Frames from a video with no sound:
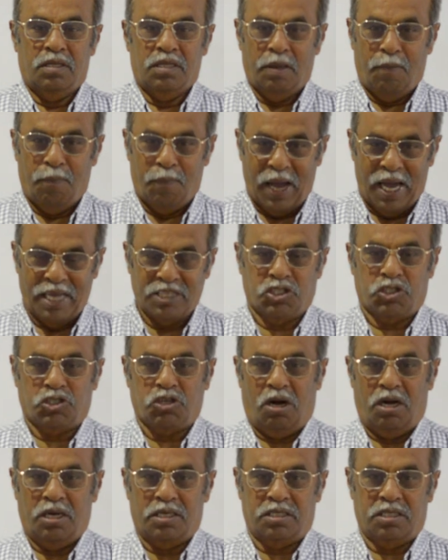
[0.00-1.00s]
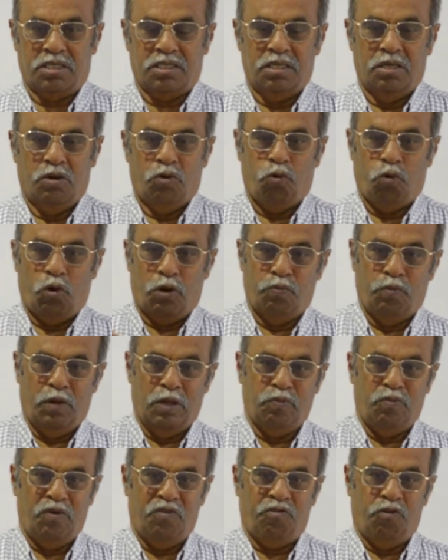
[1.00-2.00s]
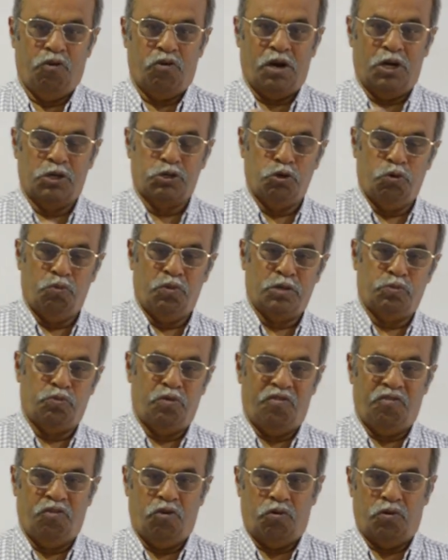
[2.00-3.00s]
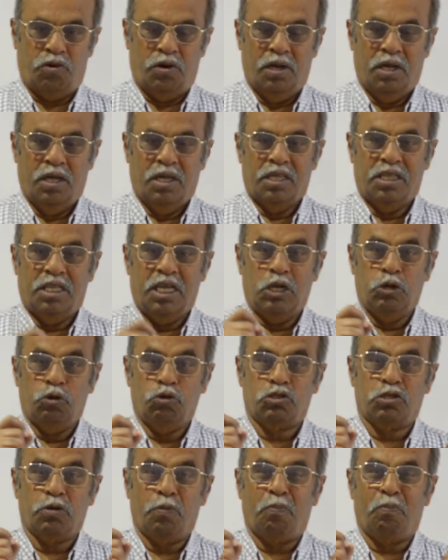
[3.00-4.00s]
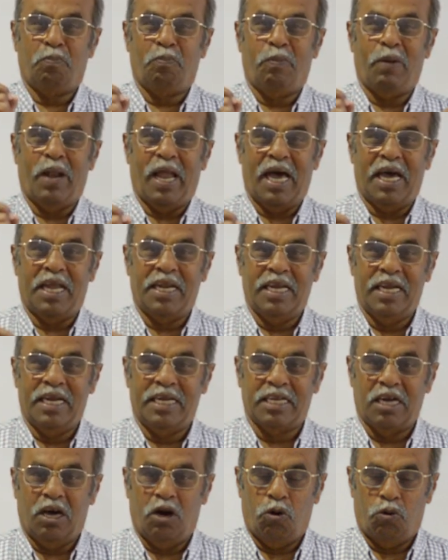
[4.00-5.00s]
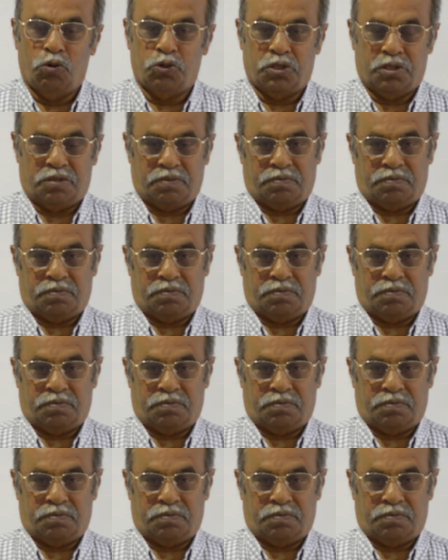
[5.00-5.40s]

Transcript: the match starts, 1 month before or 2 months before, they used to plan it out.